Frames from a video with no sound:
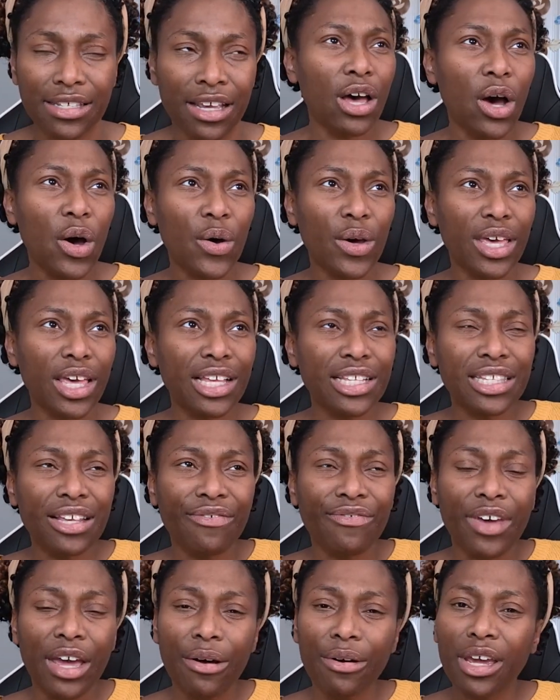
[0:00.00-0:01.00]
So it's a
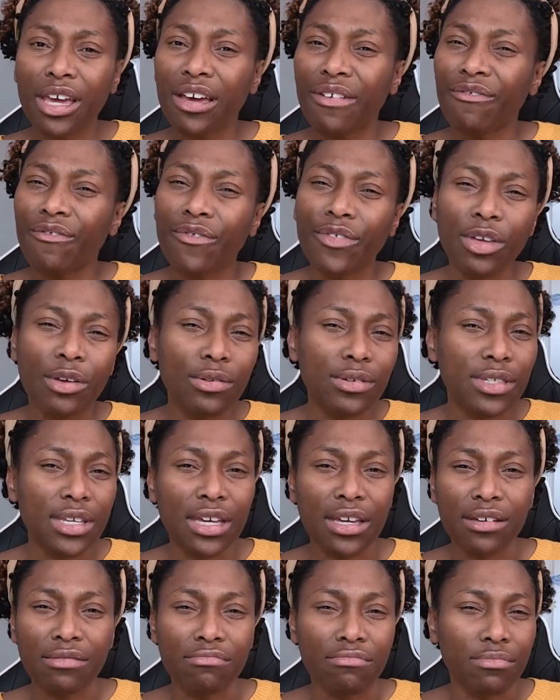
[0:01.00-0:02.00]
very
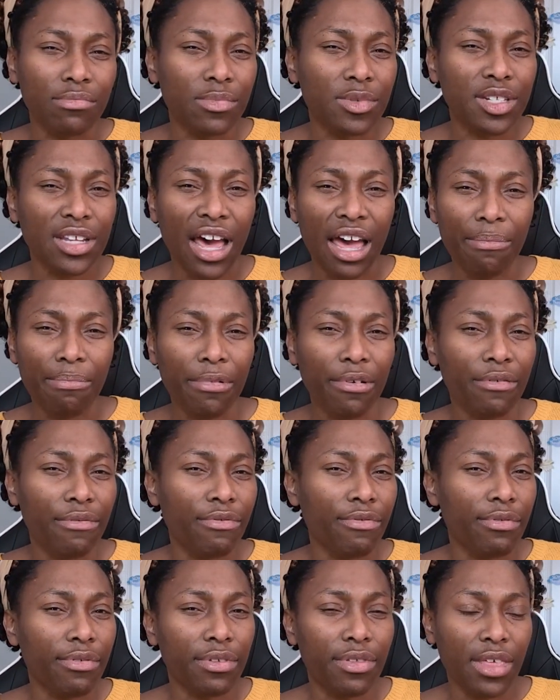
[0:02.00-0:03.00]
confusing type of
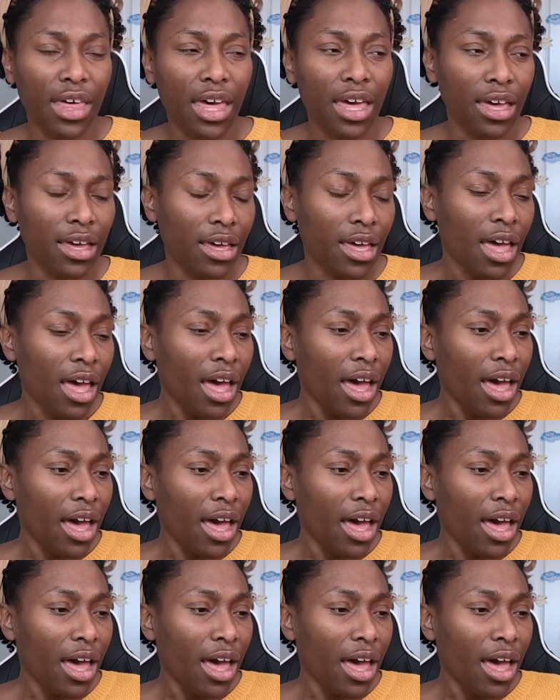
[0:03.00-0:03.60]
thing.